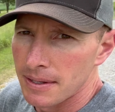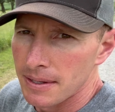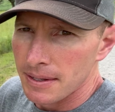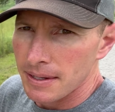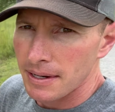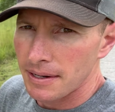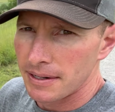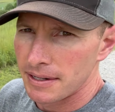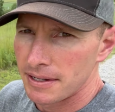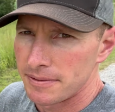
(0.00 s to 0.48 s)

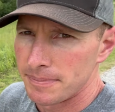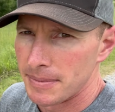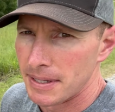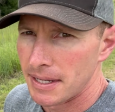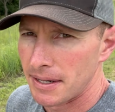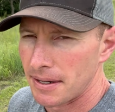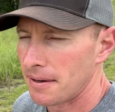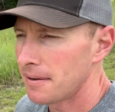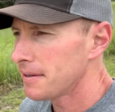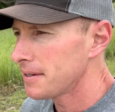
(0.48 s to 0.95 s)
Here it is
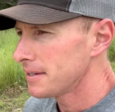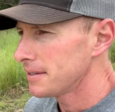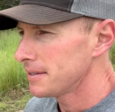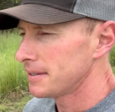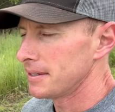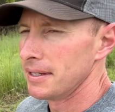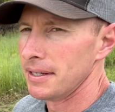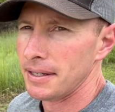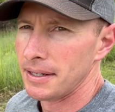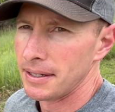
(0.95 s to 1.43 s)

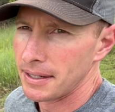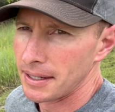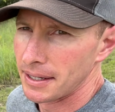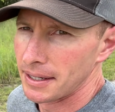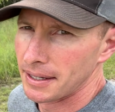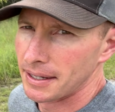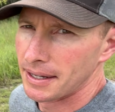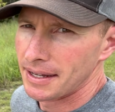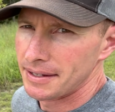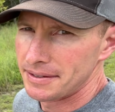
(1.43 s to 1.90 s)
mid-August, and
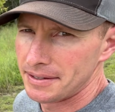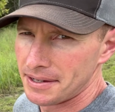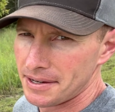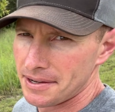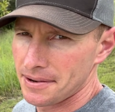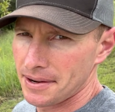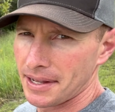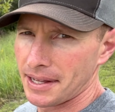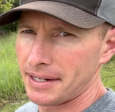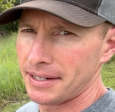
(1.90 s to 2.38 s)
as you
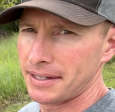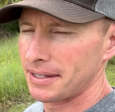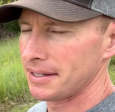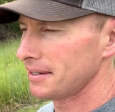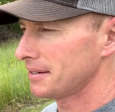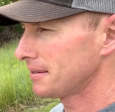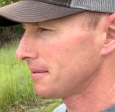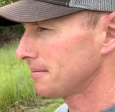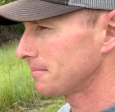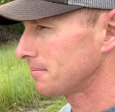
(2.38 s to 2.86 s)
know, I like
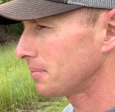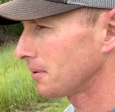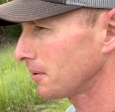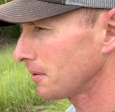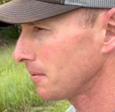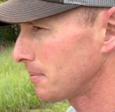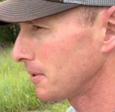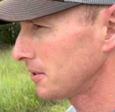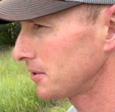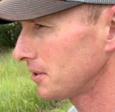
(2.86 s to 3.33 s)
to
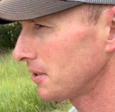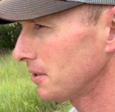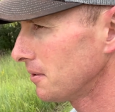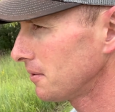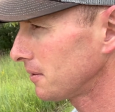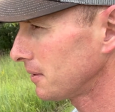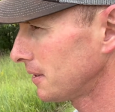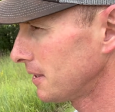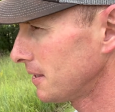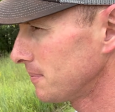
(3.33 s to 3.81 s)
pull a bunch of
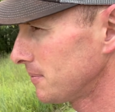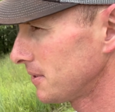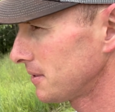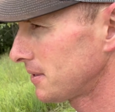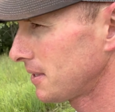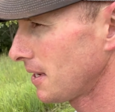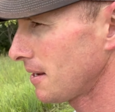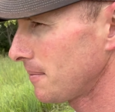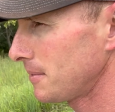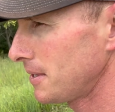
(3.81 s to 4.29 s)
oak limbs
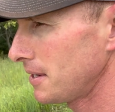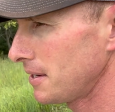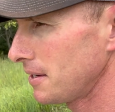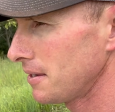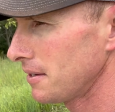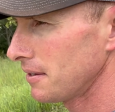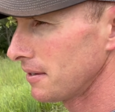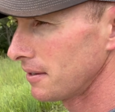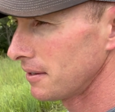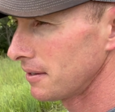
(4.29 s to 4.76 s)
this time of
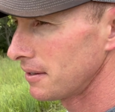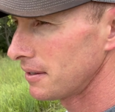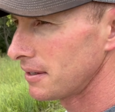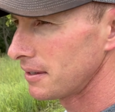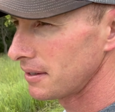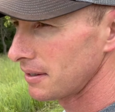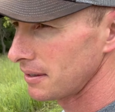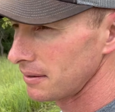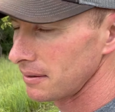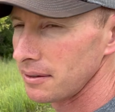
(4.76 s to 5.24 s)
year, and
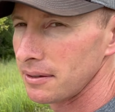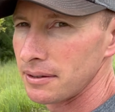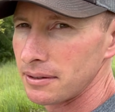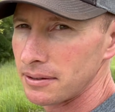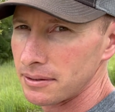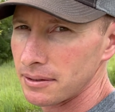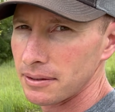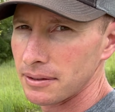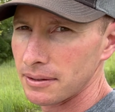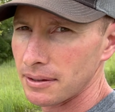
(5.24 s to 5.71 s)

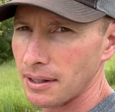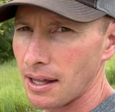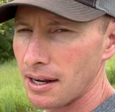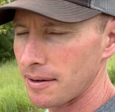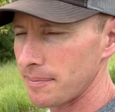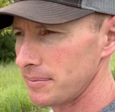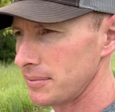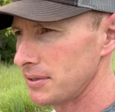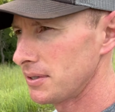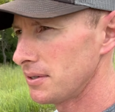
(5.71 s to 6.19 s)
a
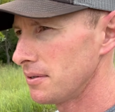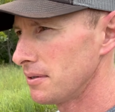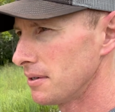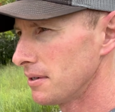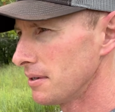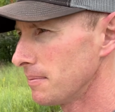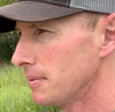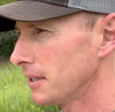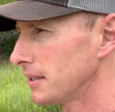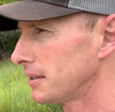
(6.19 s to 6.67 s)
lot of them
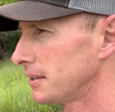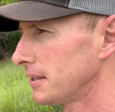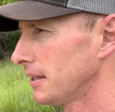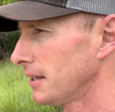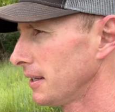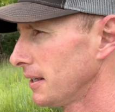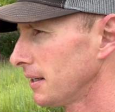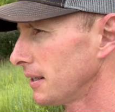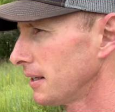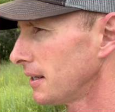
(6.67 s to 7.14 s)
sooner, but
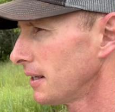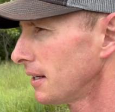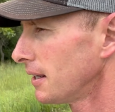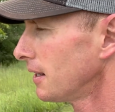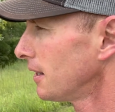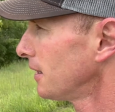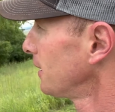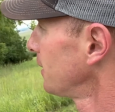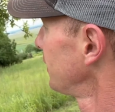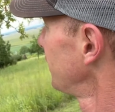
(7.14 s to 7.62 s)

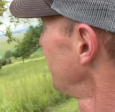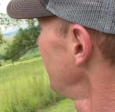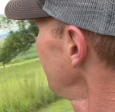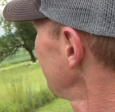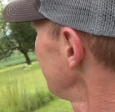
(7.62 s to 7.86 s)
get